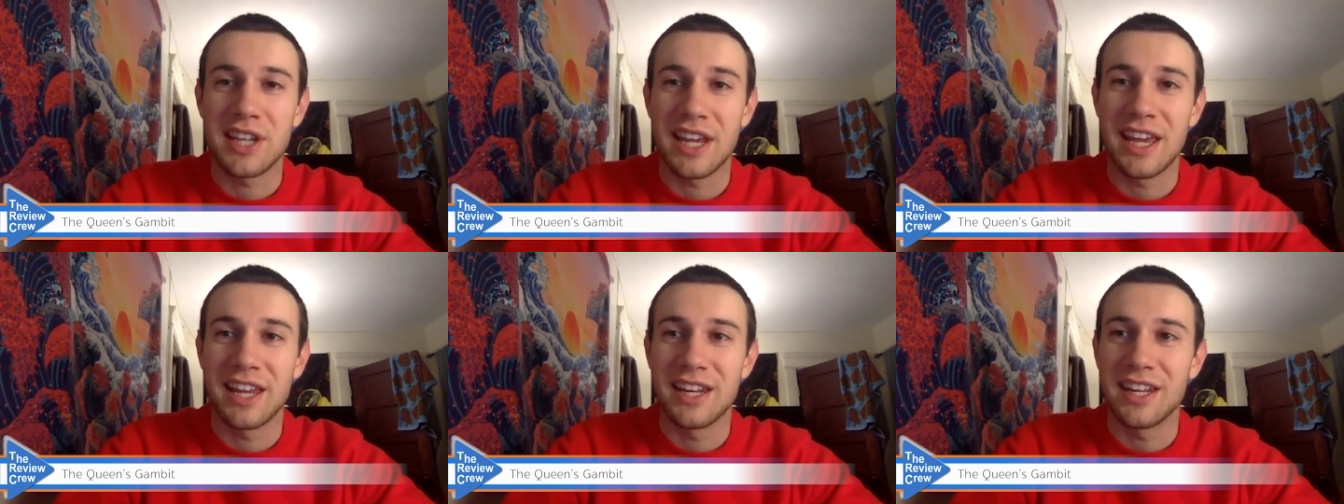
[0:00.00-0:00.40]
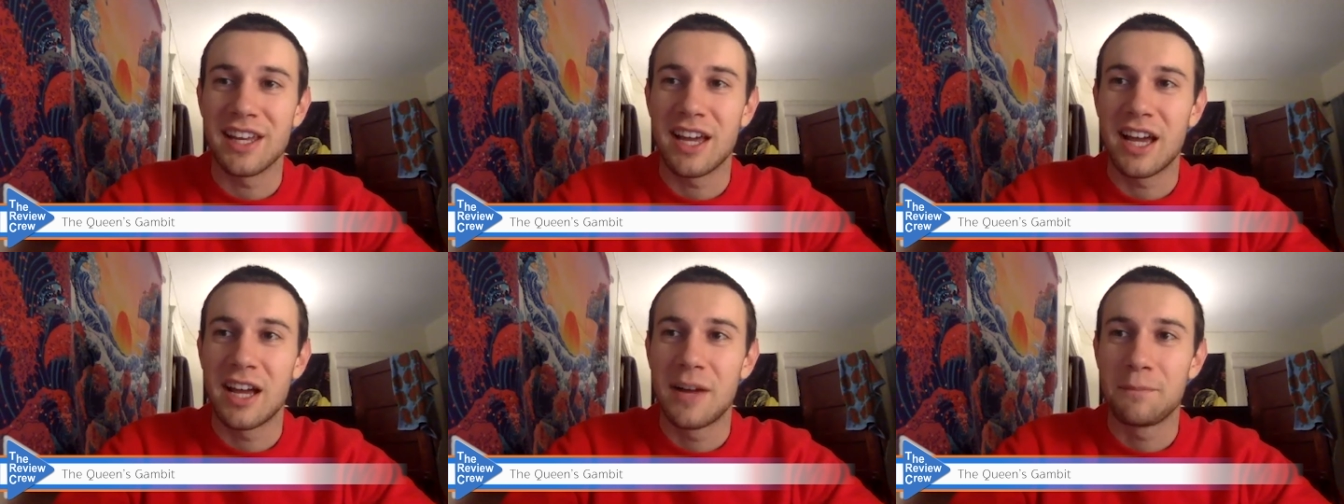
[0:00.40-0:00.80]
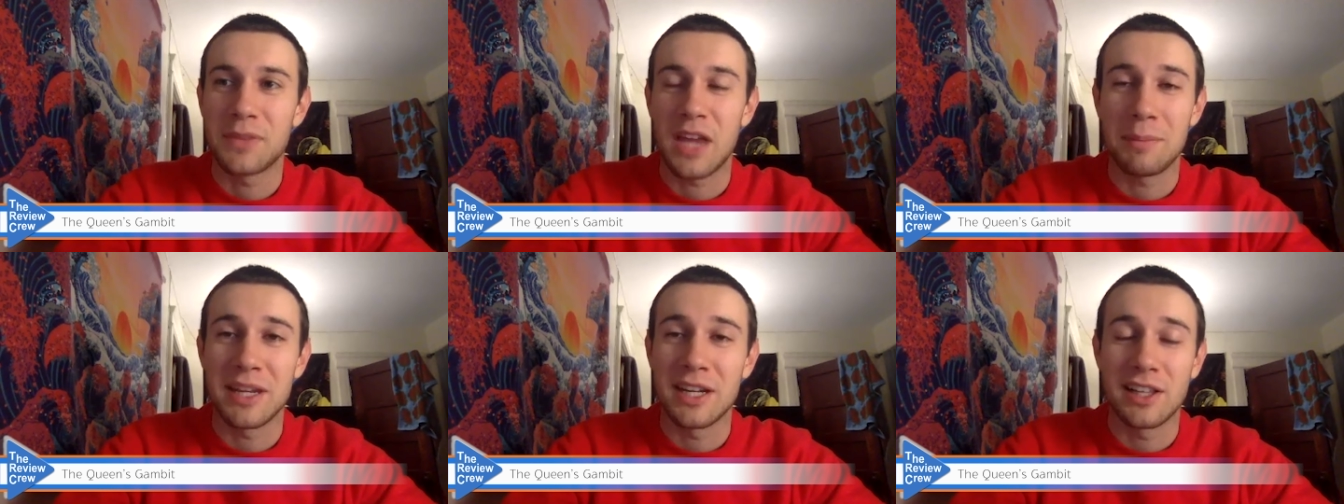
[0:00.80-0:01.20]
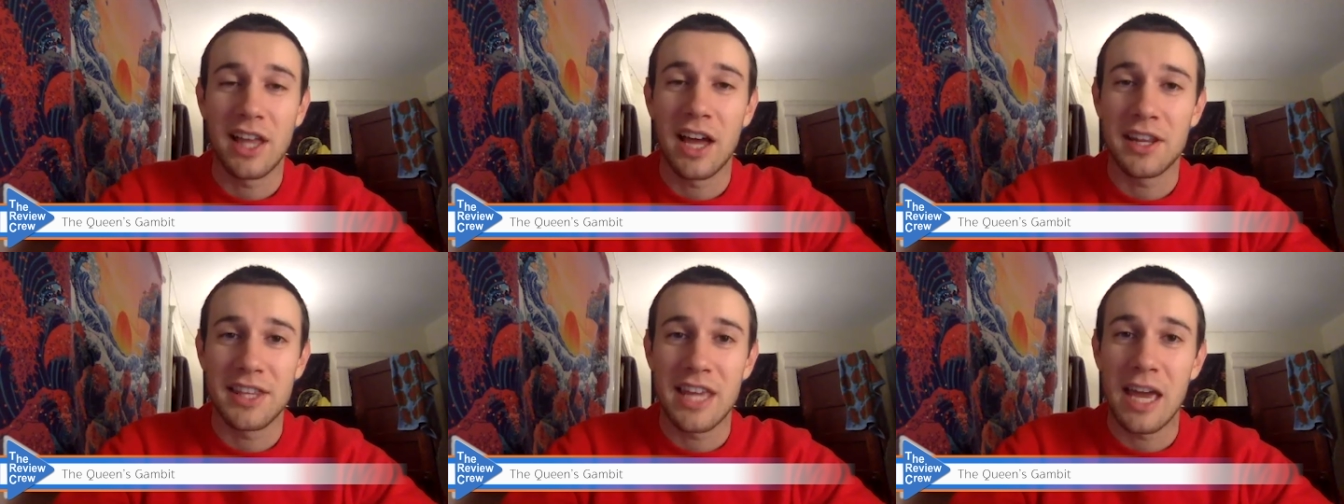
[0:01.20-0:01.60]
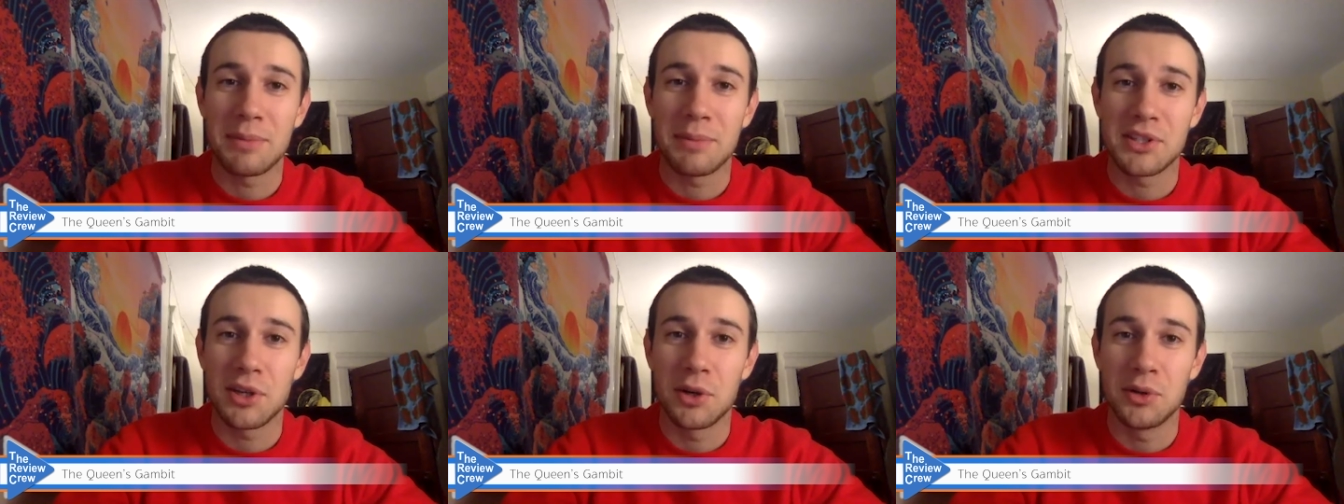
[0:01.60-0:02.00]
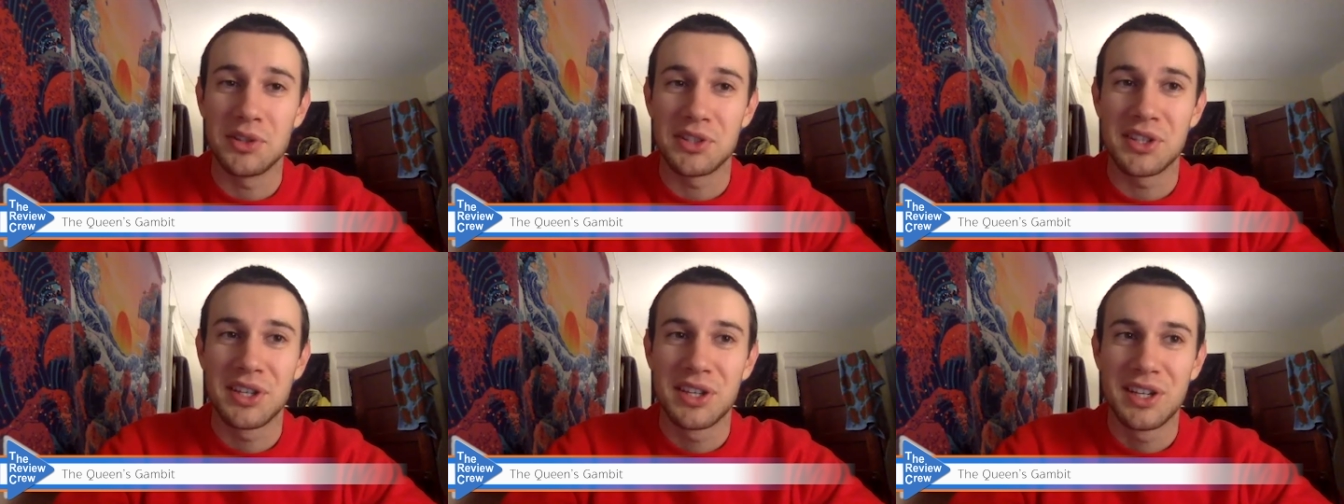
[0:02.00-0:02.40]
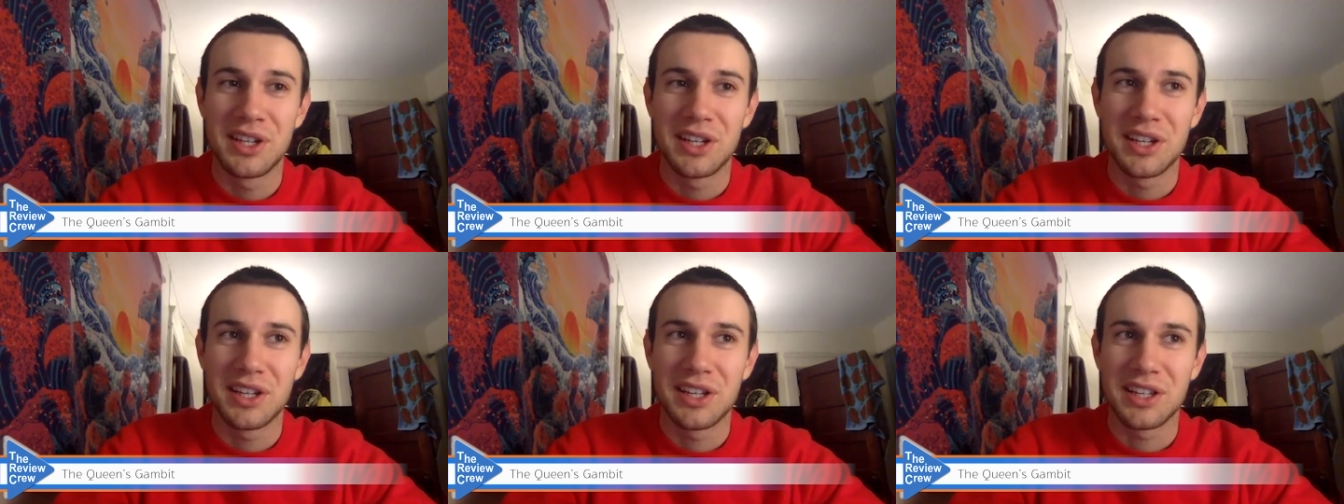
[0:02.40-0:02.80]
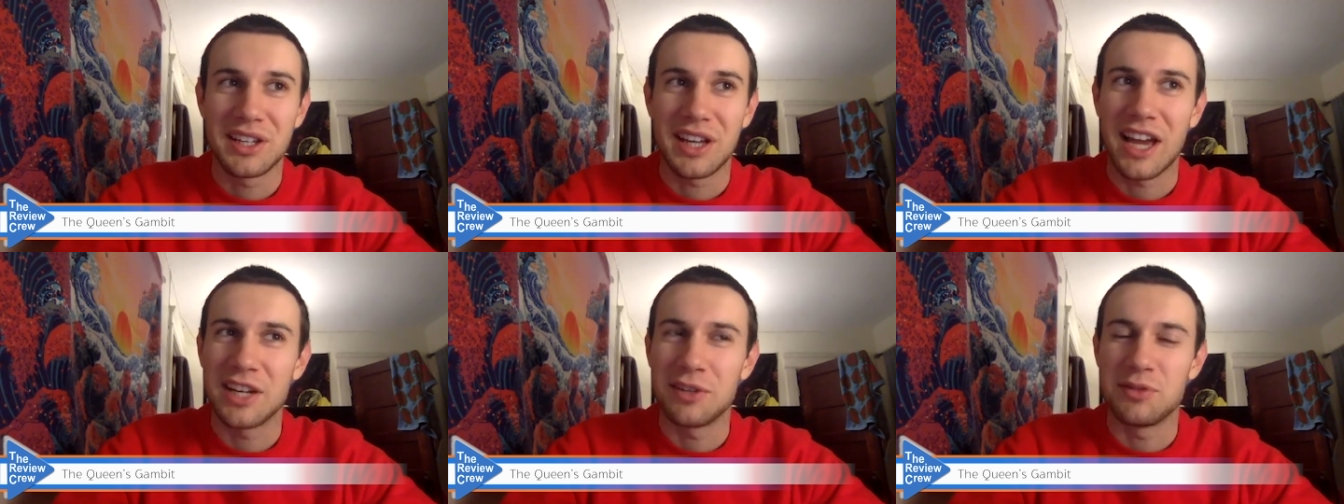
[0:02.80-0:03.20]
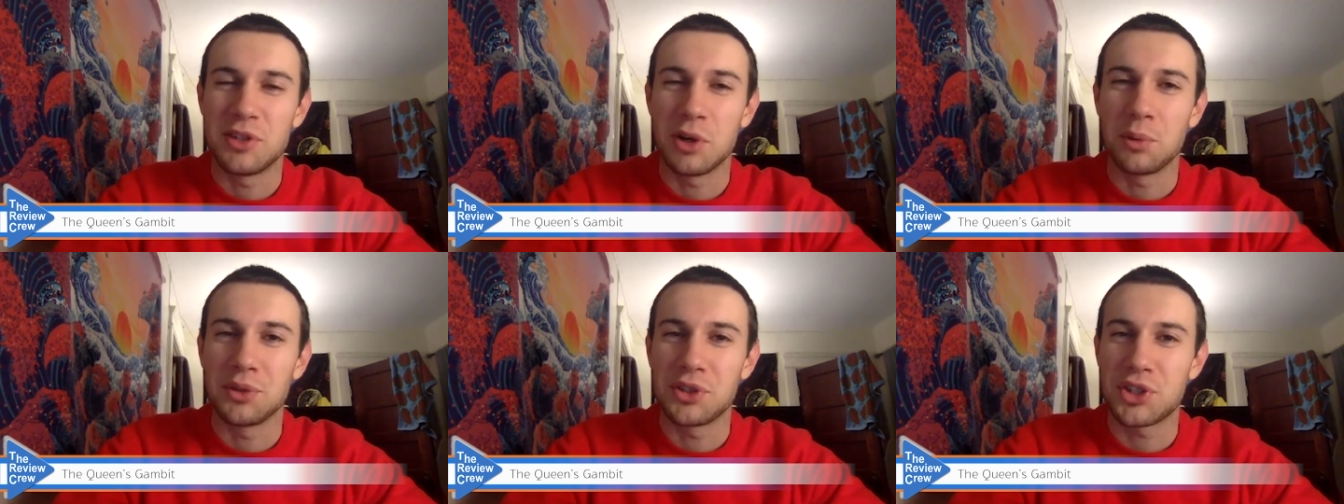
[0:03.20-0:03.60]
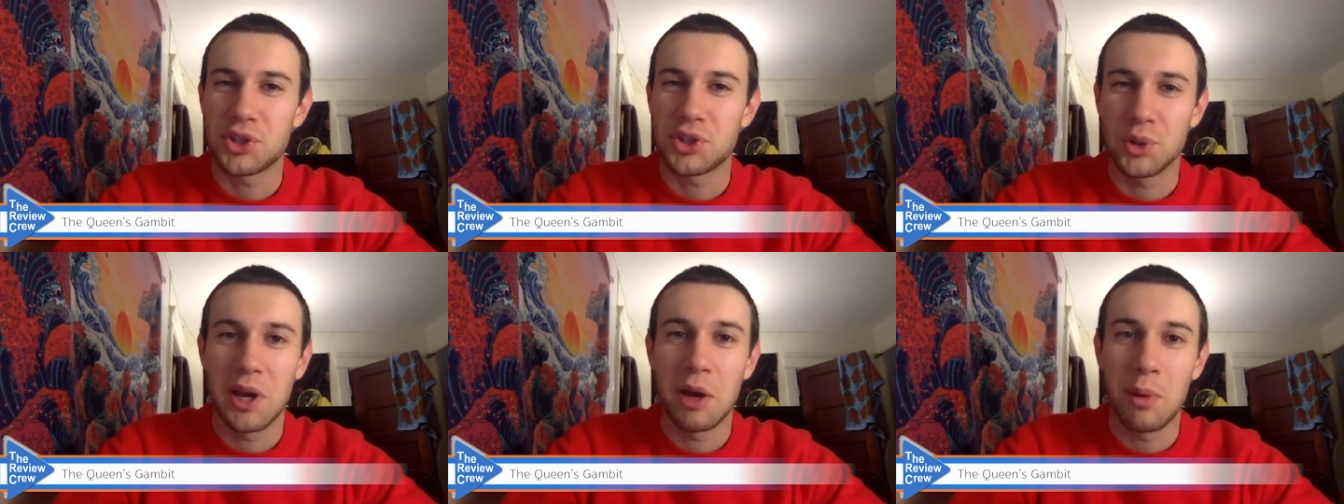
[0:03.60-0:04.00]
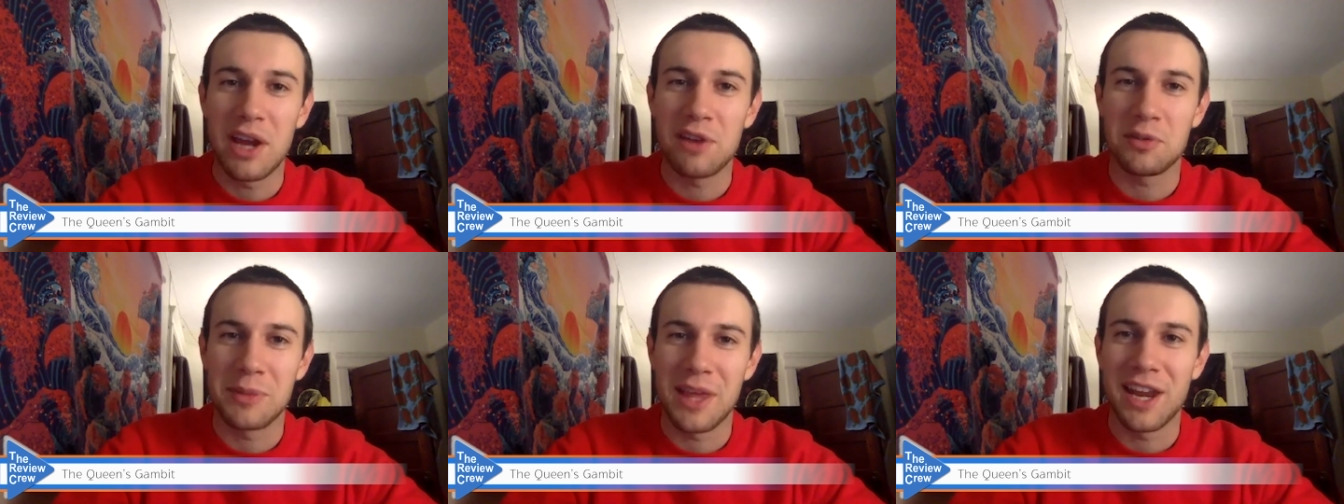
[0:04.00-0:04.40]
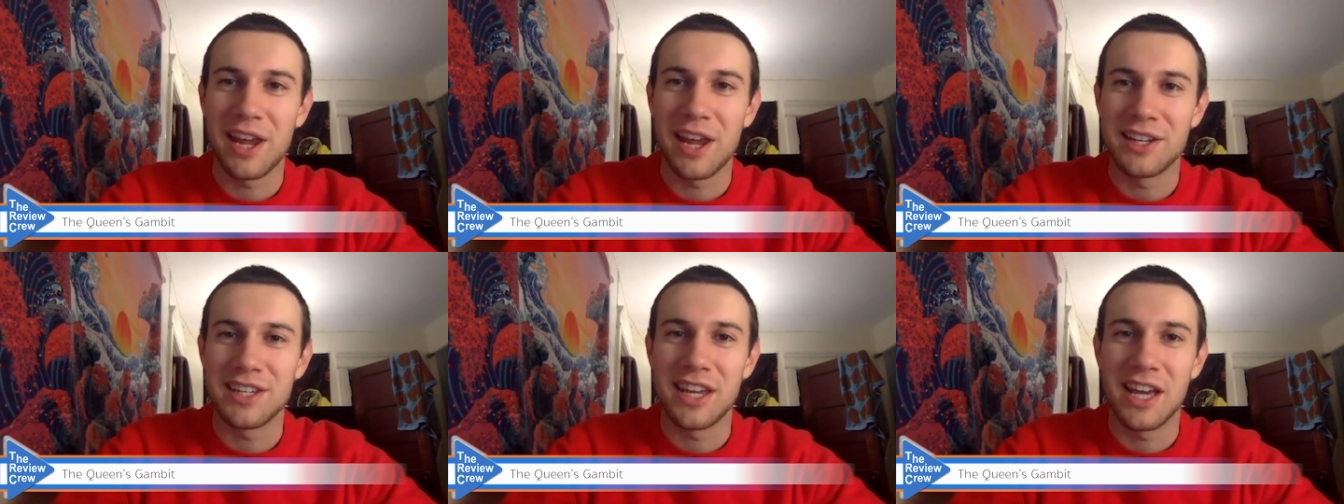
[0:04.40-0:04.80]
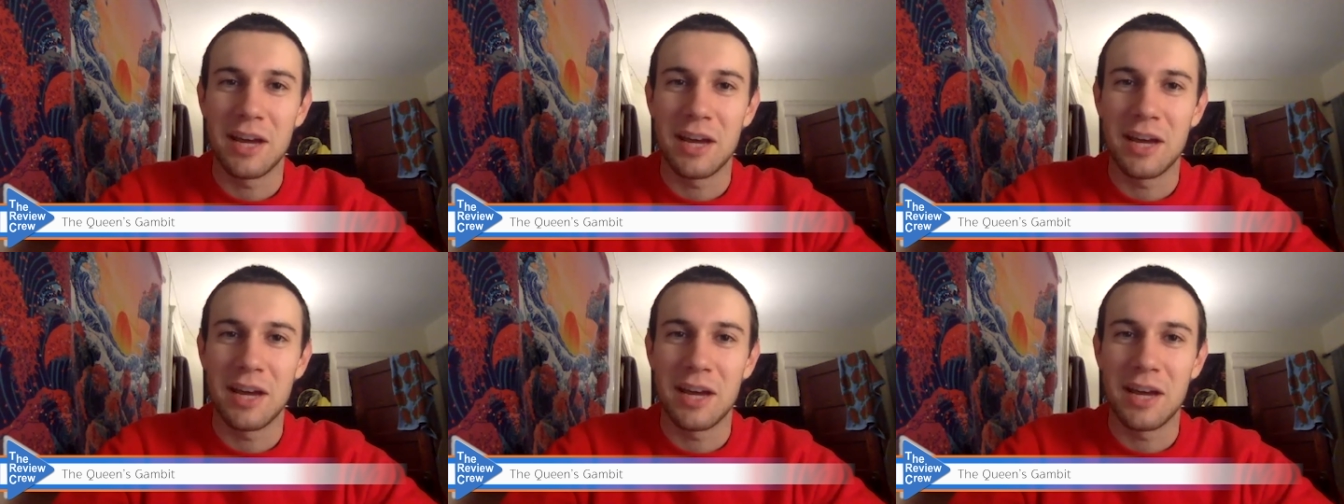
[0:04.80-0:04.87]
And I mean, a lot of the episodes kind of don't stray away from that idea.